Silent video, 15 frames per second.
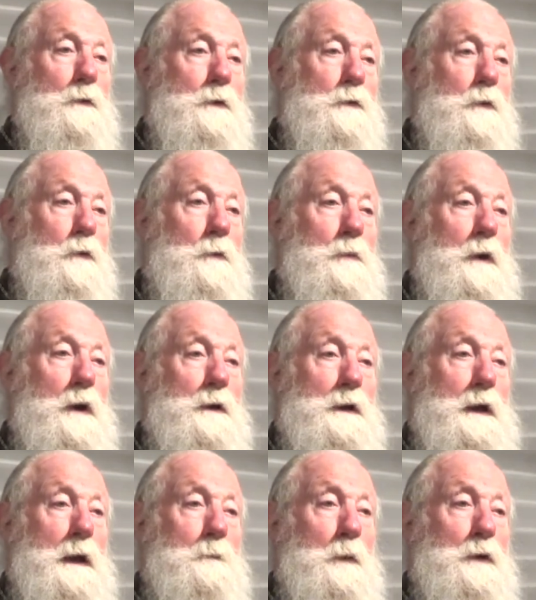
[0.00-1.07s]
the group and
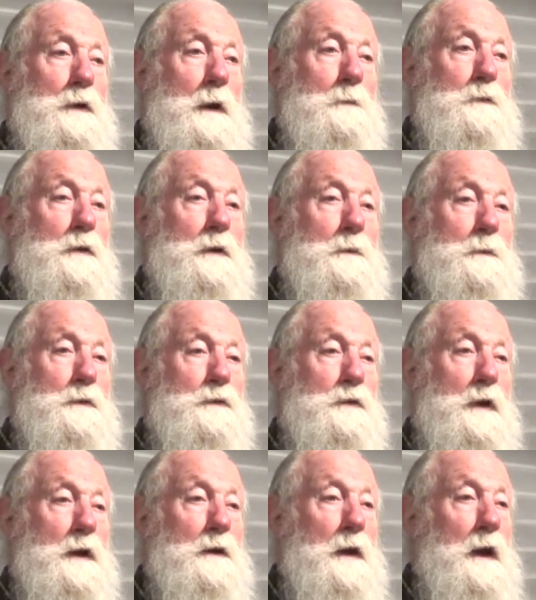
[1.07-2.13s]
went up to him and
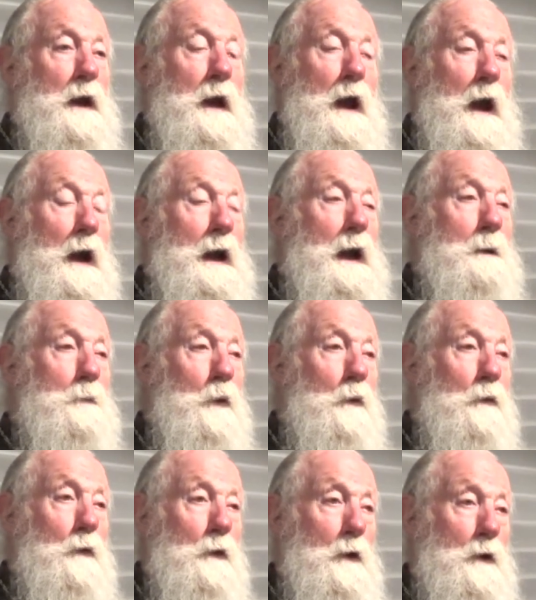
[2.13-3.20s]
said, I am
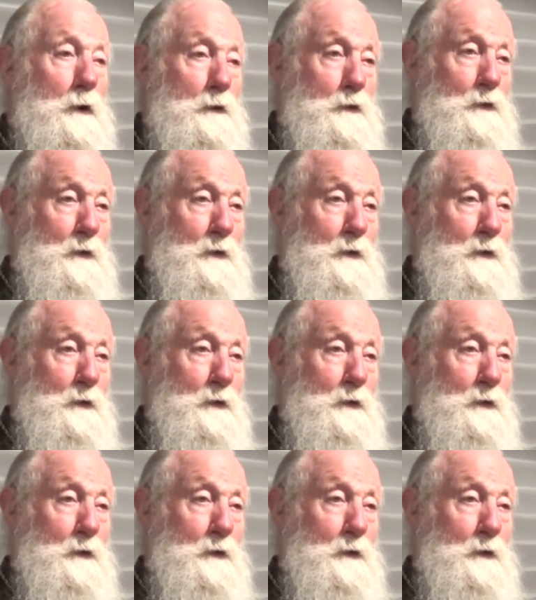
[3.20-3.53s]
Orthodox.